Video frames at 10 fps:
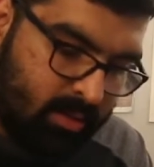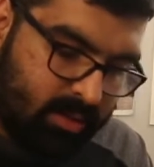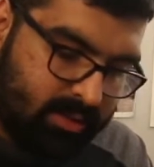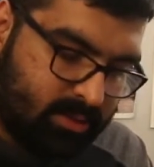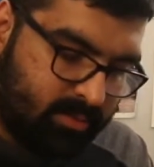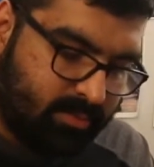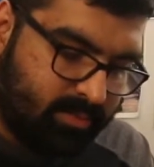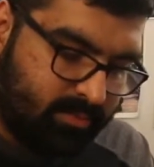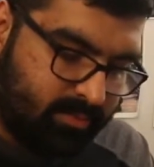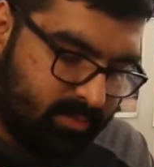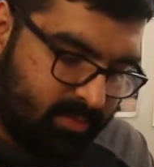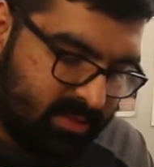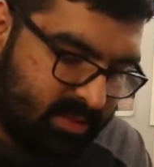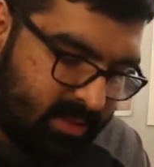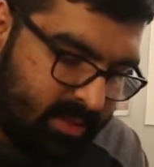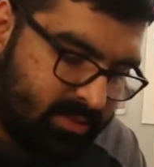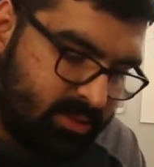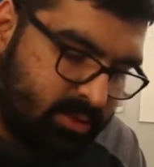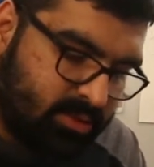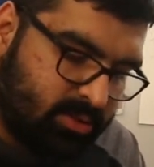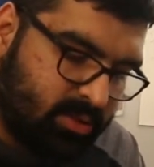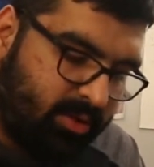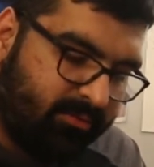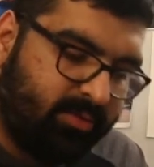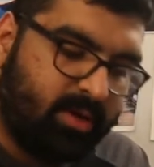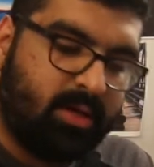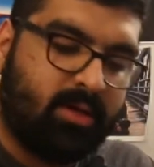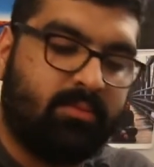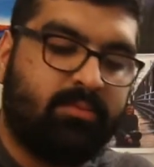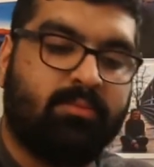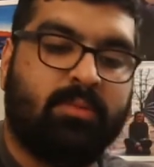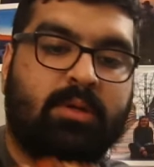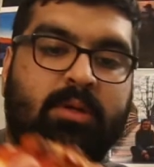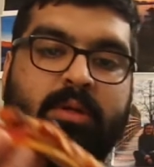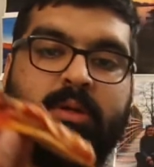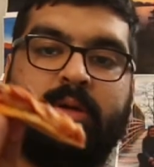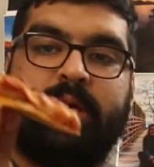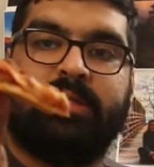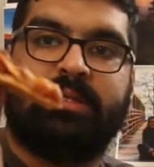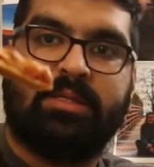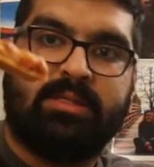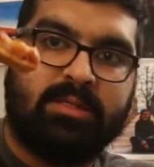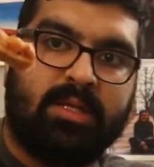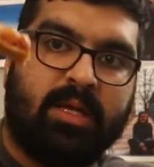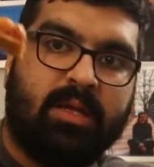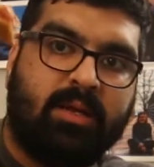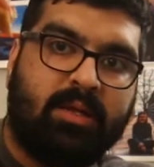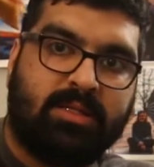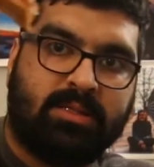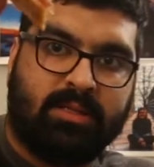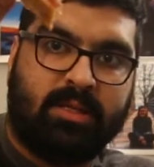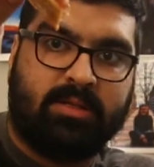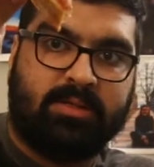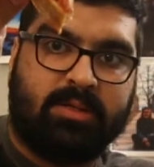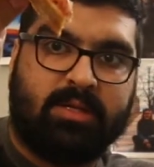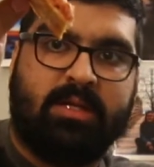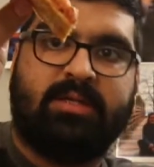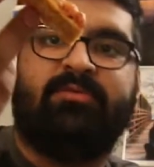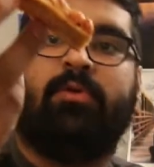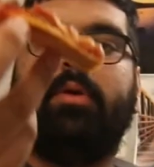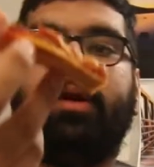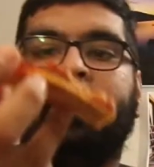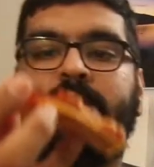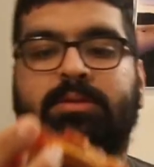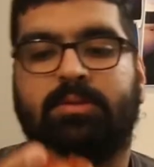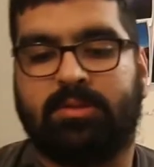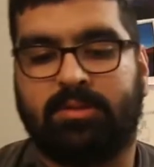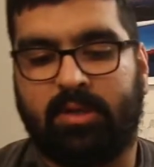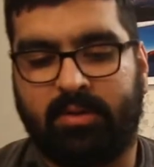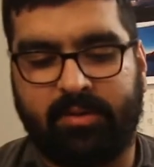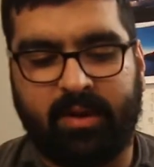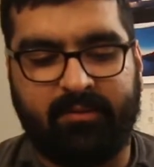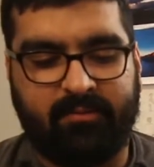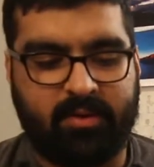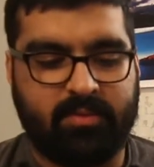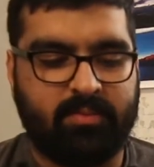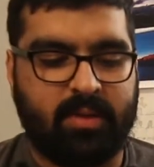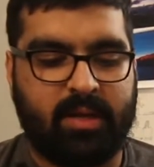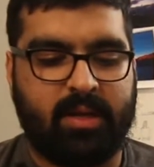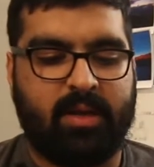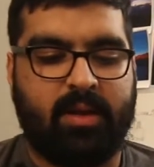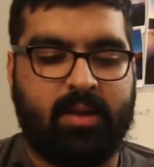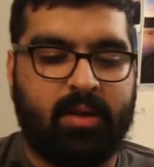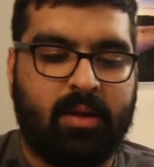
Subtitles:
biscuity. It's soft. It's thin. It's, as you can see, it's folding, so it's not really firm. And